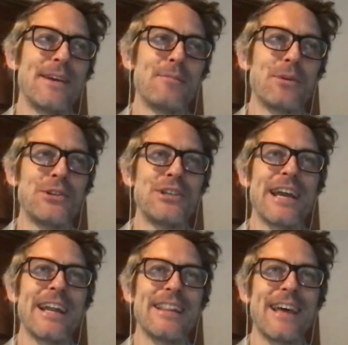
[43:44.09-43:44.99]

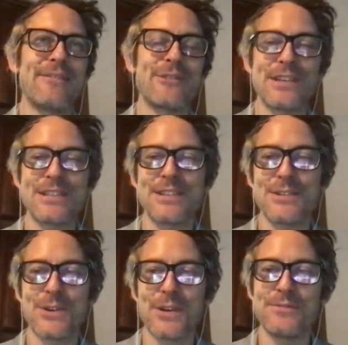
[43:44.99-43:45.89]
Appreciate it. A lot for us to
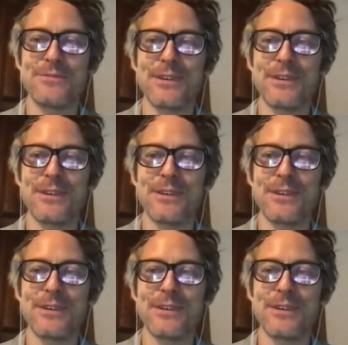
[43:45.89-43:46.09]
sort of